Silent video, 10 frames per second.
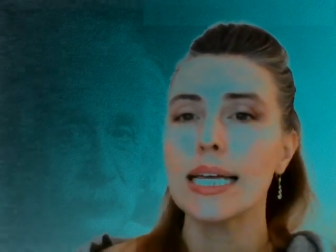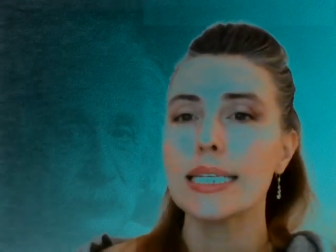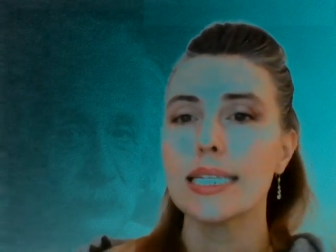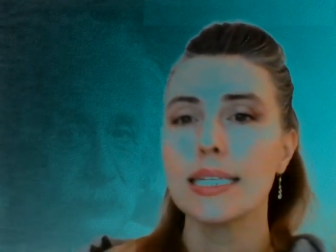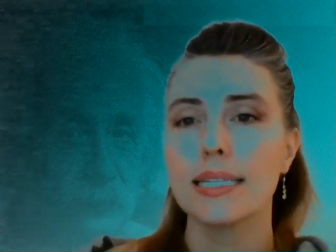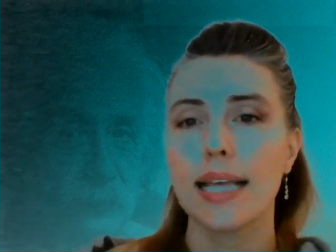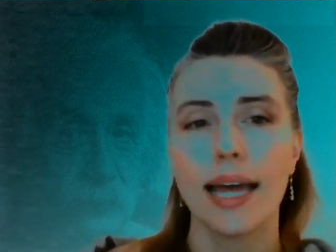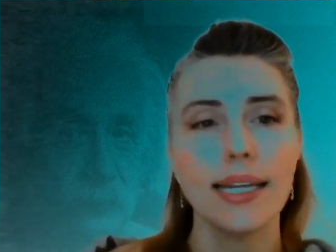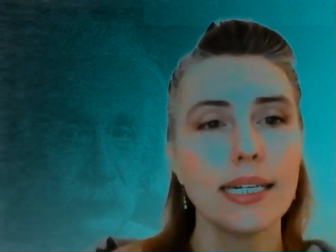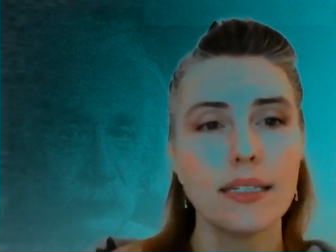Since
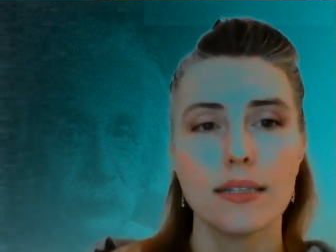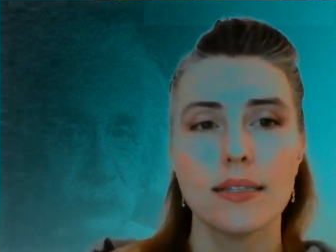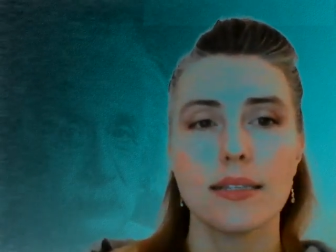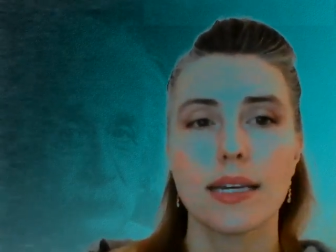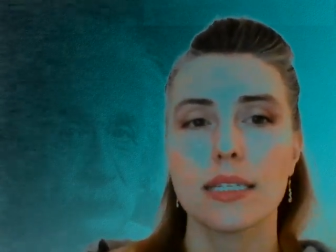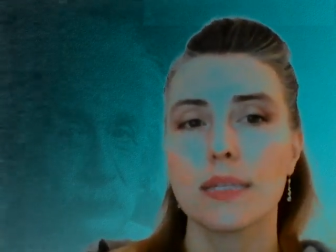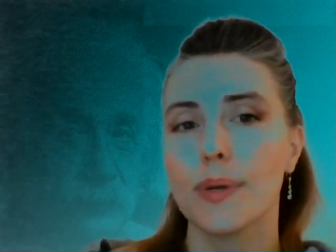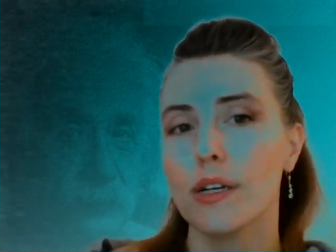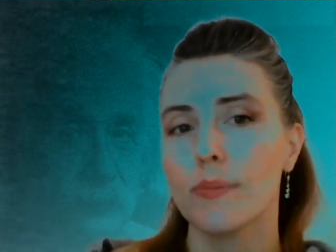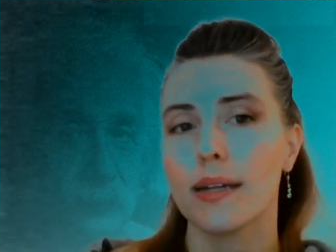Eddington's
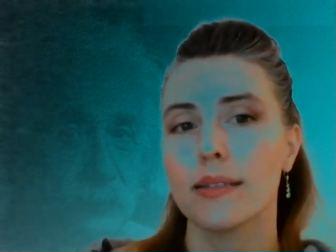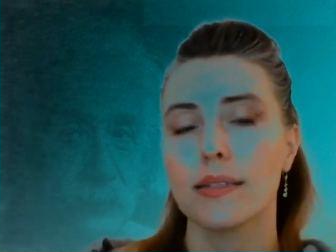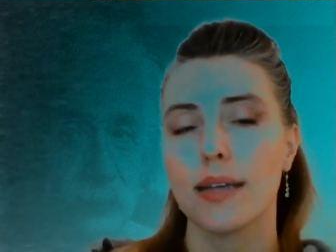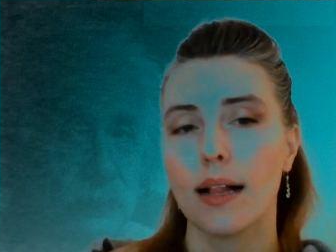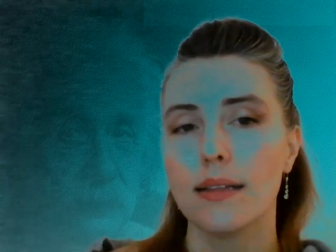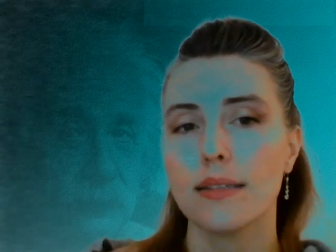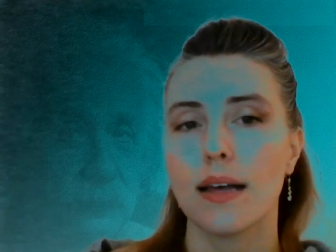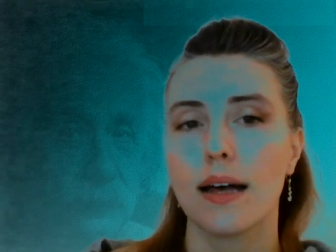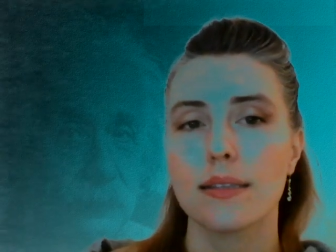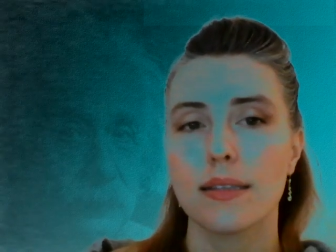experiment tells
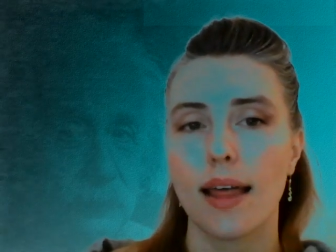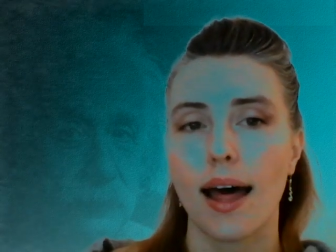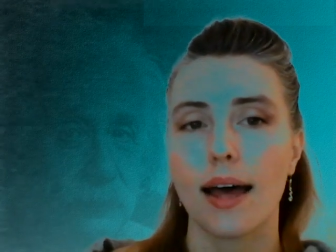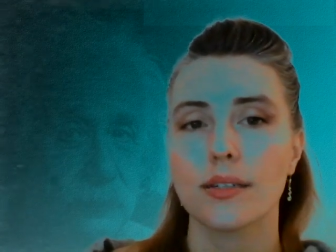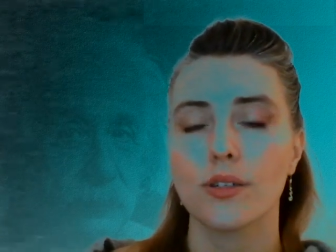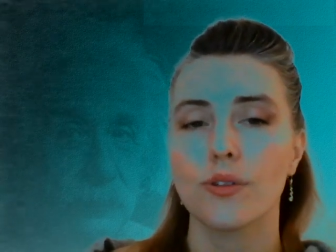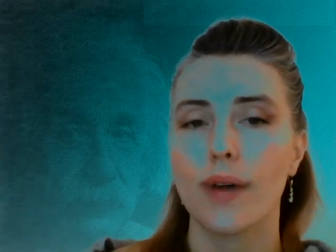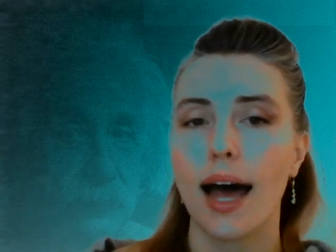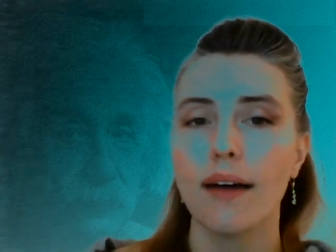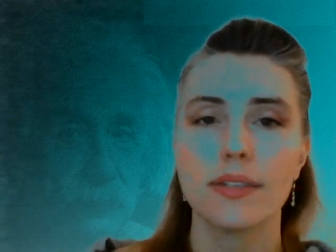us that
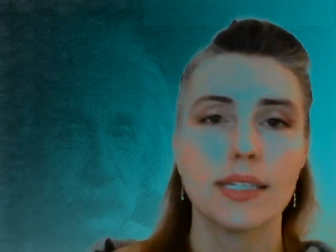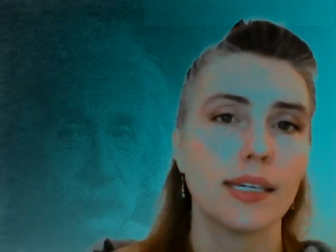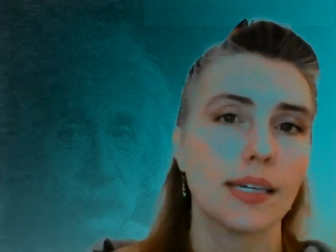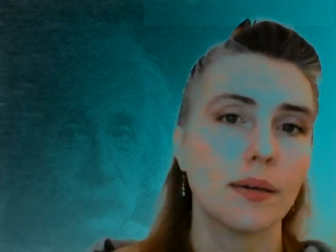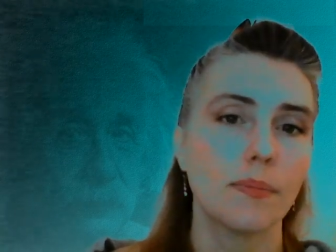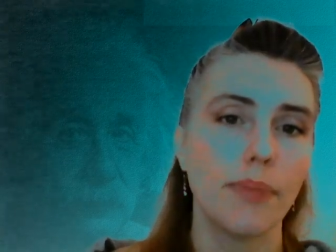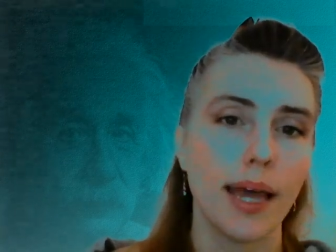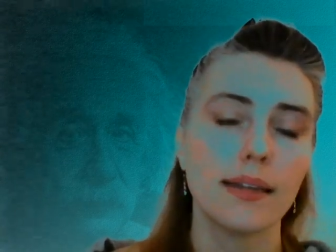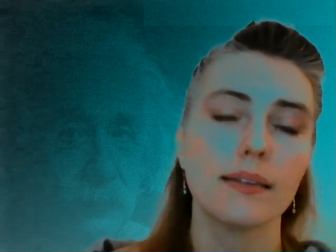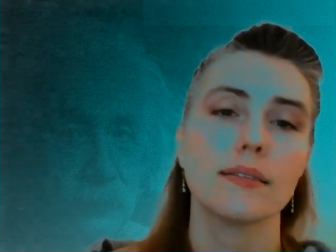gravity
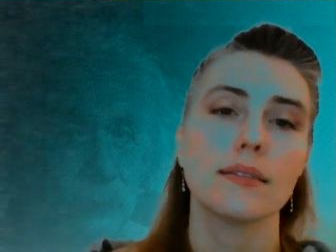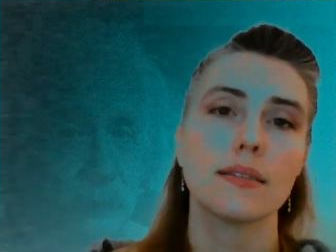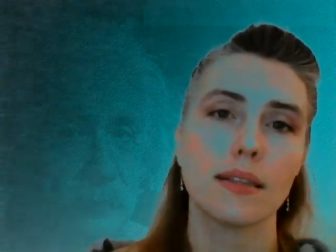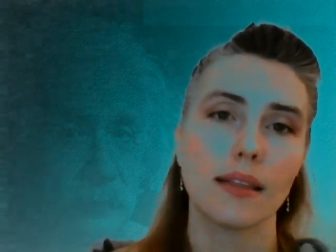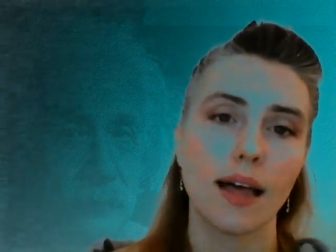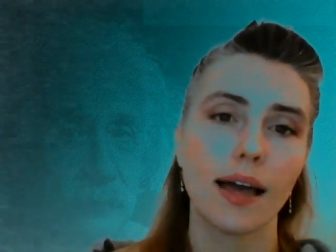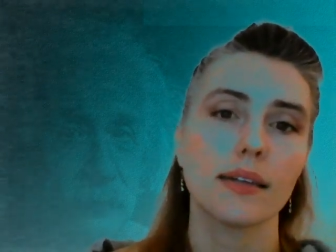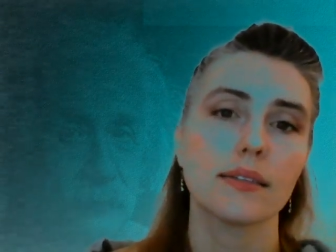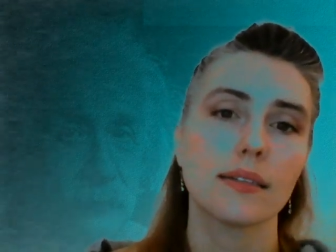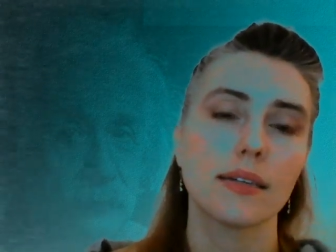bends
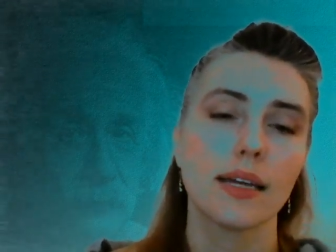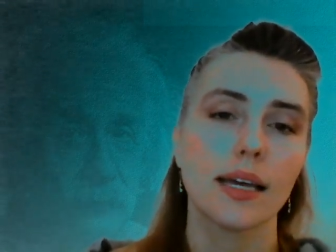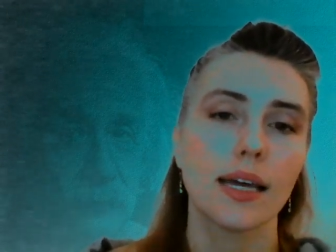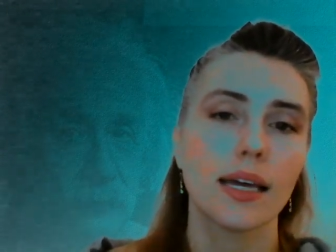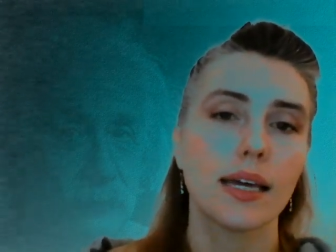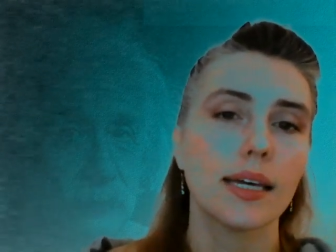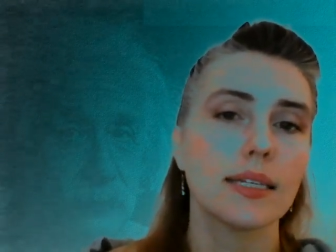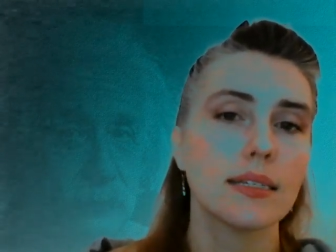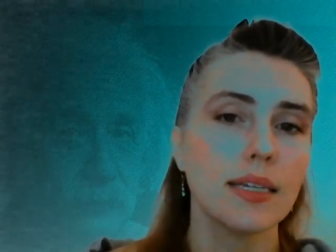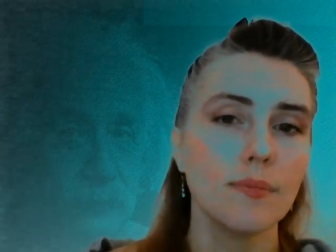light,
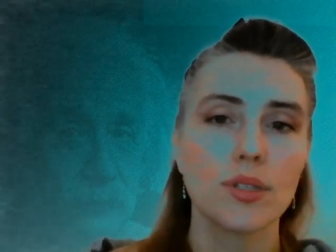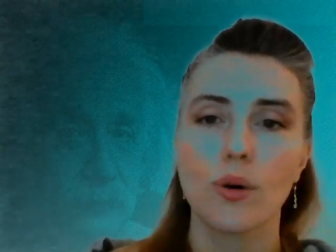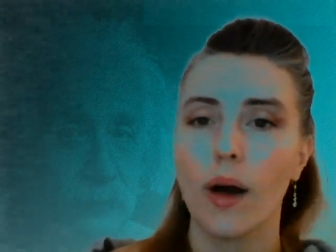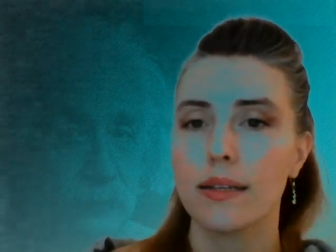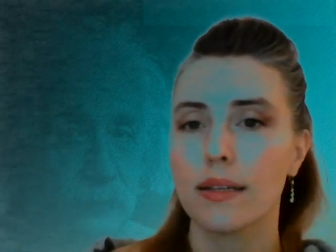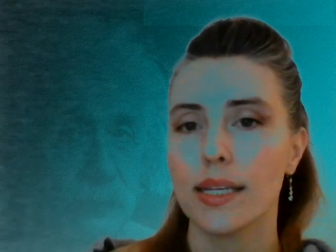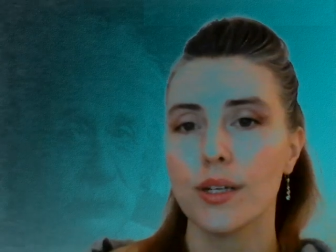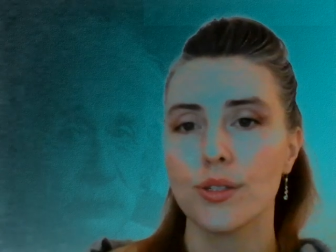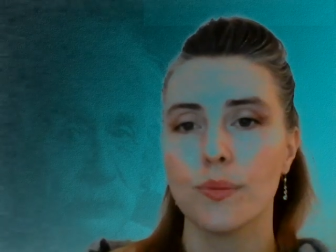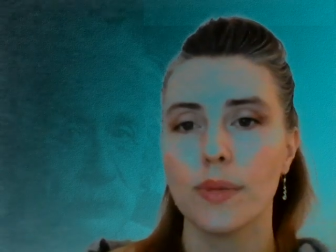it seems quite
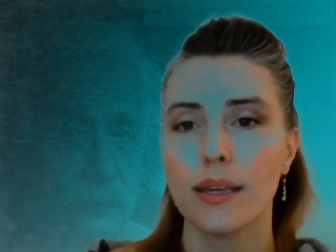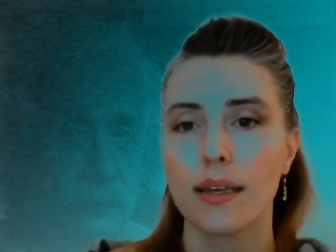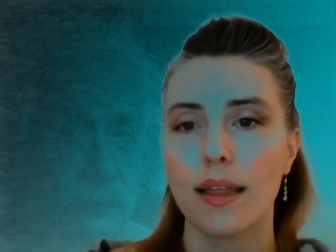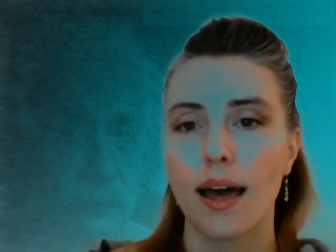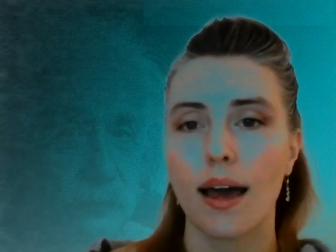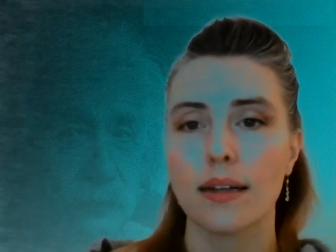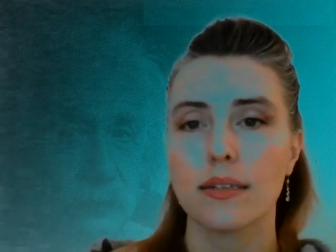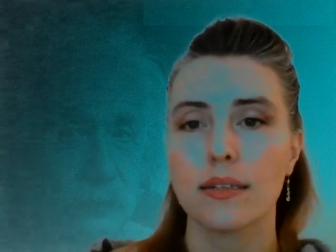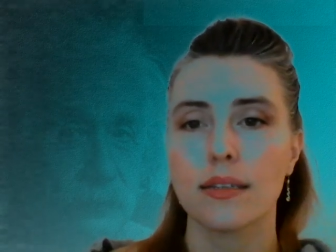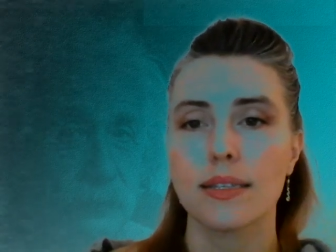clear to me that
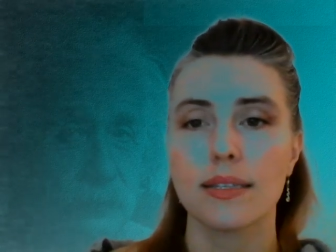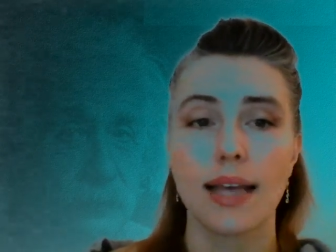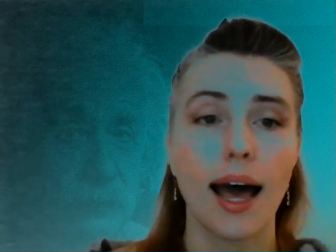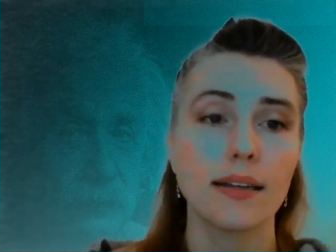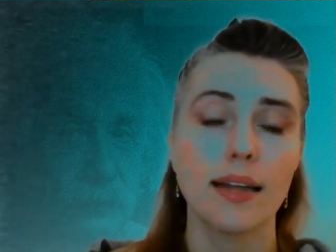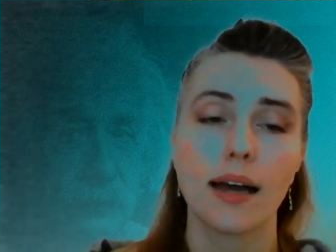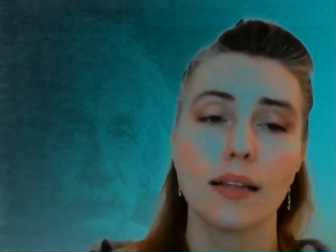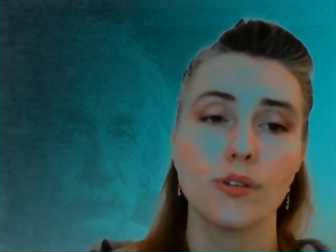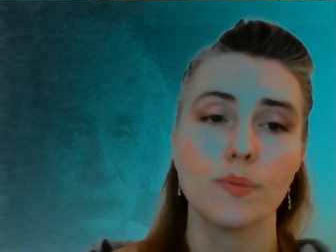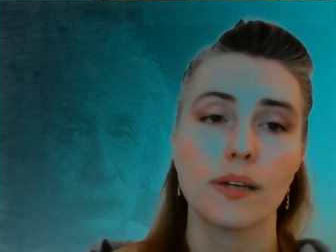the
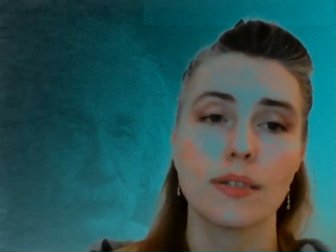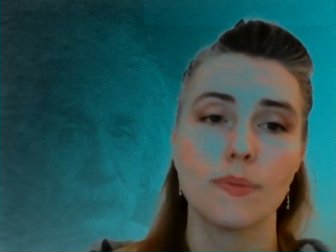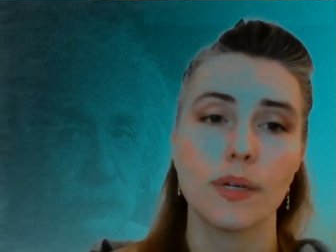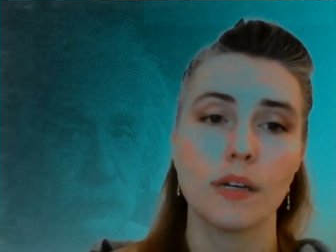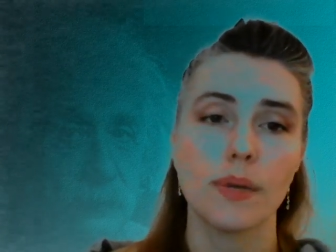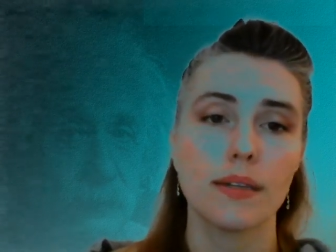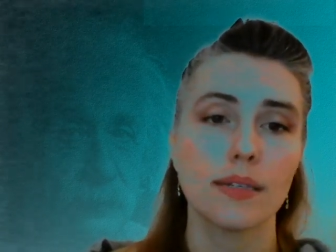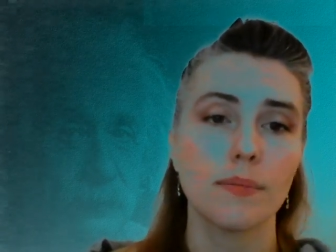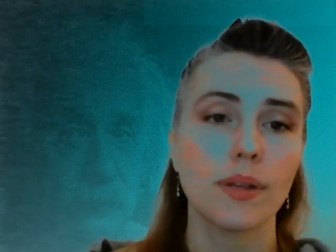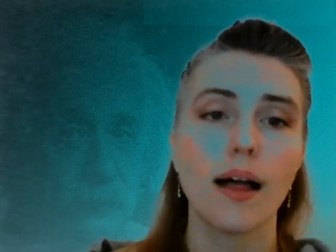Sagnac loop experiment
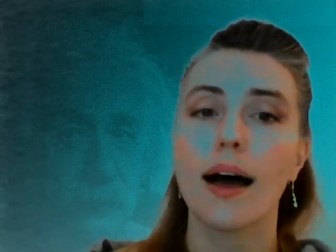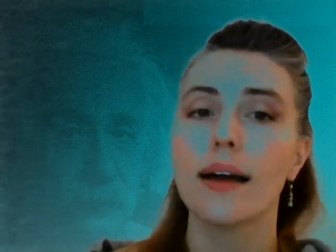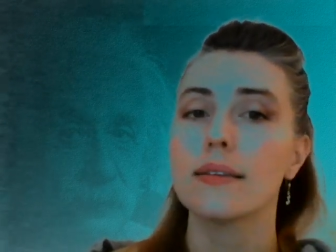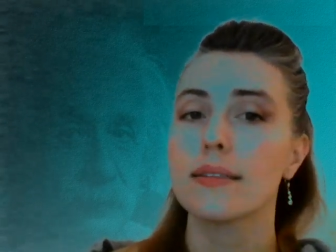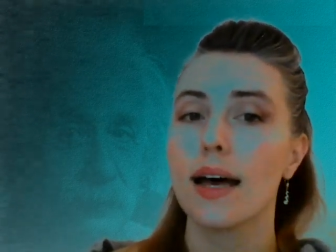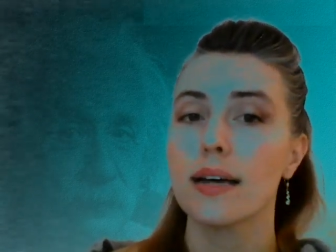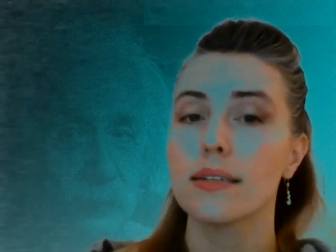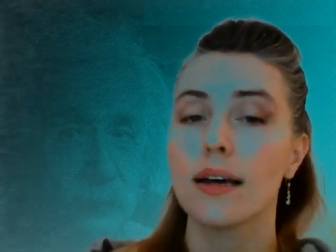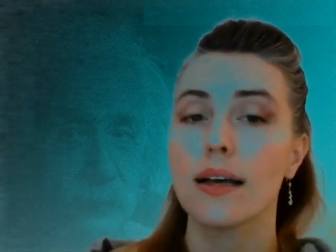implies that